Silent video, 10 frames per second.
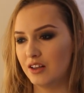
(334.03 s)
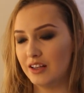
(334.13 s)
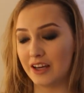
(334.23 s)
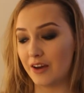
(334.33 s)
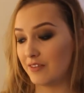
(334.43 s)

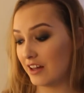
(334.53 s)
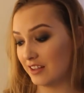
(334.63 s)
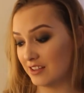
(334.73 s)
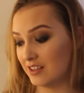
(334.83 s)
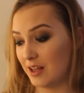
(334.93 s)
Like, I've had
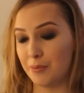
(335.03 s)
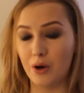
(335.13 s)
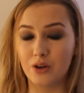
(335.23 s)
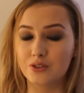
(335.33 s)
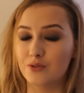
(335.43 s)
this in that
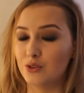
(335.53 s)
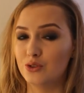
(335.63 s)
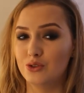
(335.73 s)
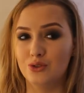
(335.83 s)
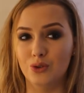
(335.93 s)
box for
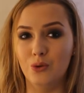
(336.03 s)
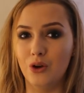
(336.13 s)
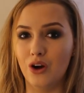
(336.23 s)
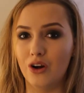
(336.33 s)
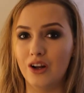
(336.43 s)
so
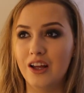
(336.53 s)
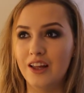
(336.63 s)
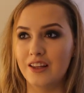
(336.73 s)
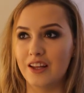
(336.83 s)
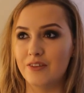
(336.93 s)
long
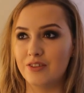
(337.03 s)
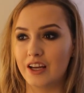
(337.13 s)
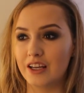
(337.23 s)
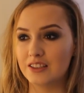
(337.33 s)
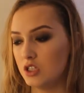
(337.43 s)
that I
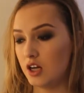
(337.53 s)
forget.